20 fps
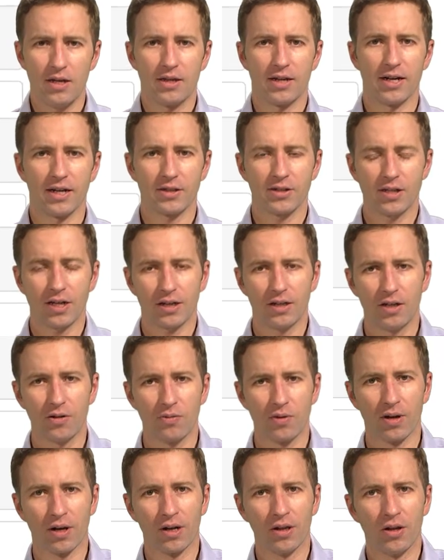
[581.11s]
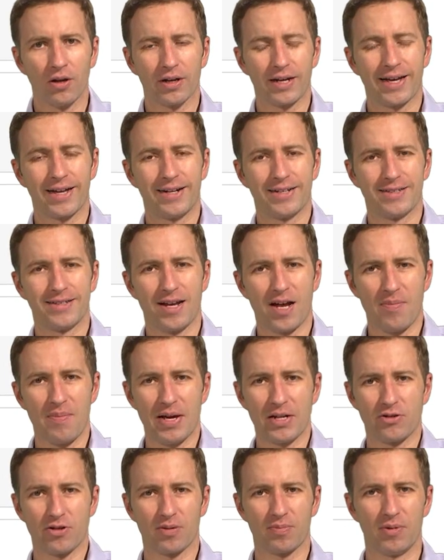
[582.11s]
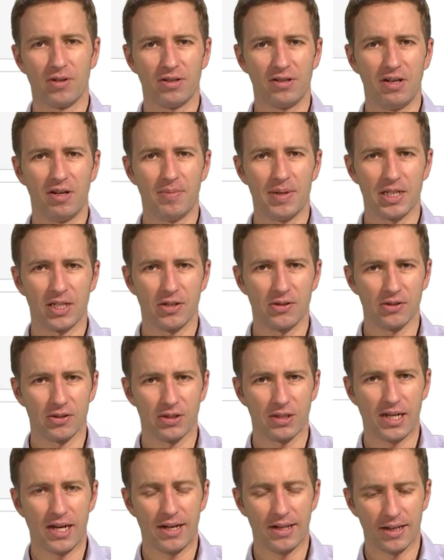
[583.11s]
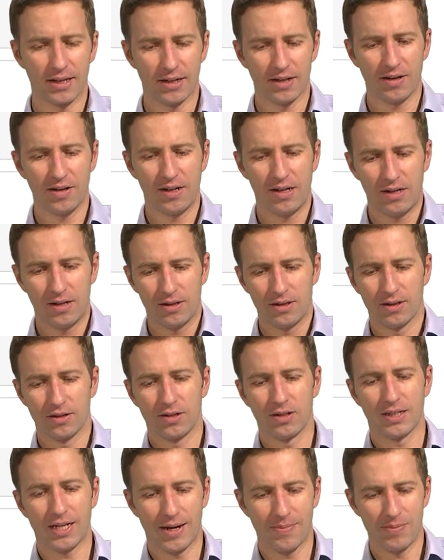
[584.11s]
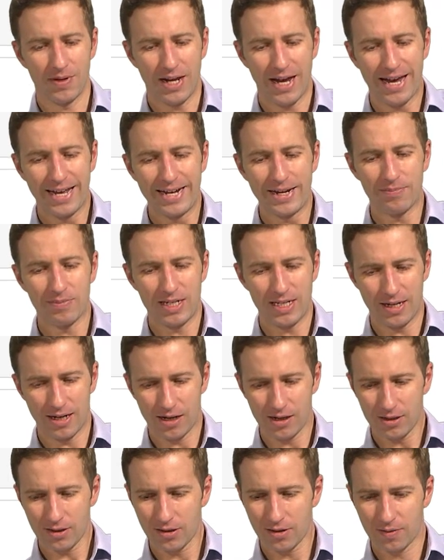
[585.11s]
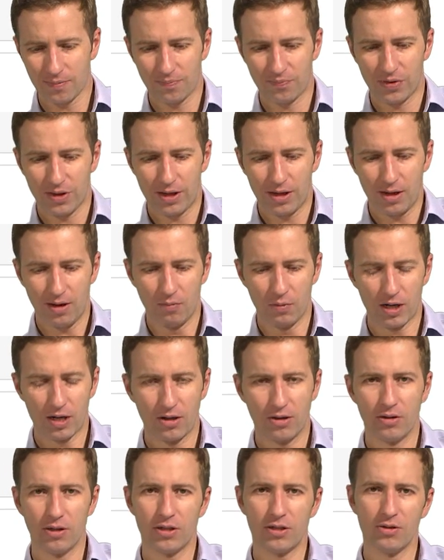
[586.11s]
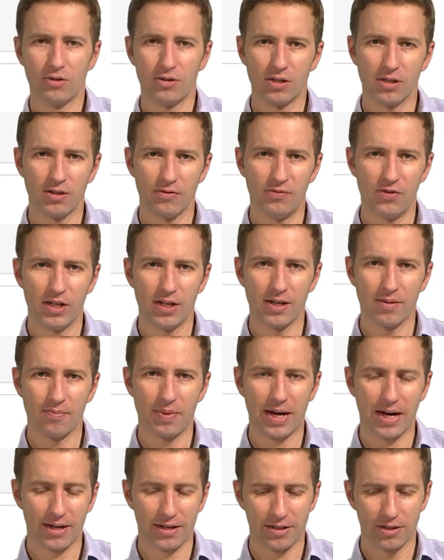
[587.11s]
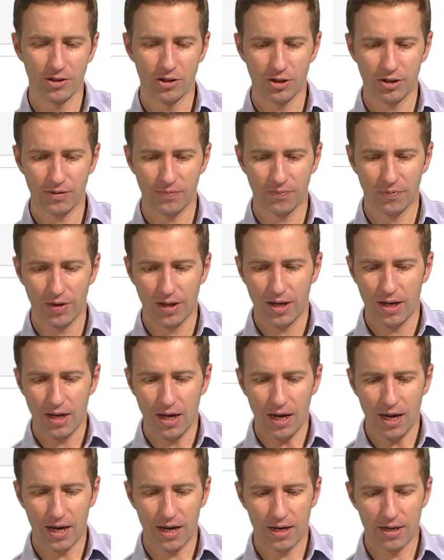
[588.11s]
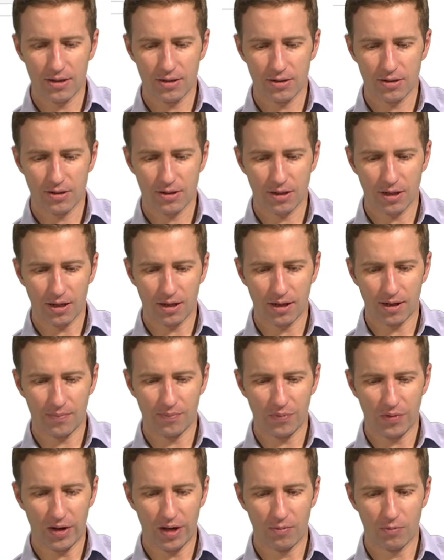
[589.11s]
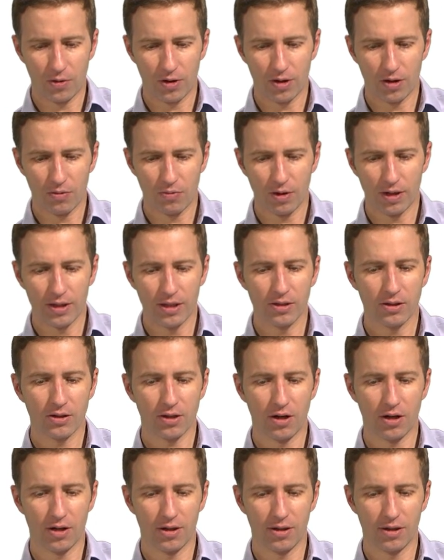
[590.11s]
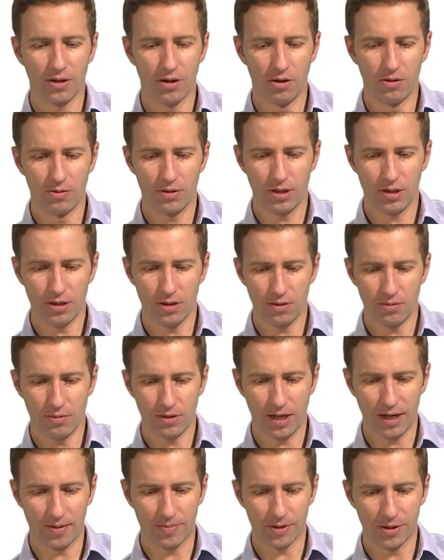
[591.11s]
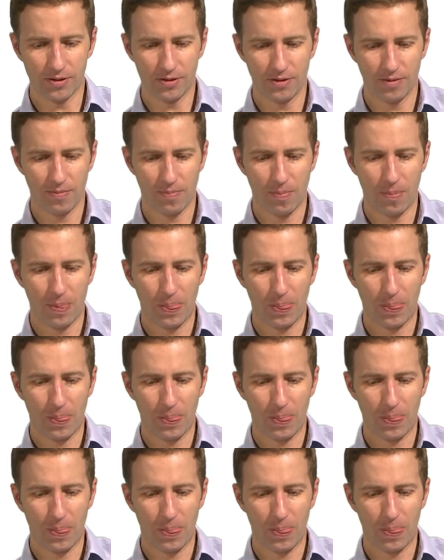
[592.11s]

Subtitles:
The next technique we're going to look at is non-metric multidimensional scaling. This is NMDS. We can do this using the vegan package. And we're going to run this on the OTU table.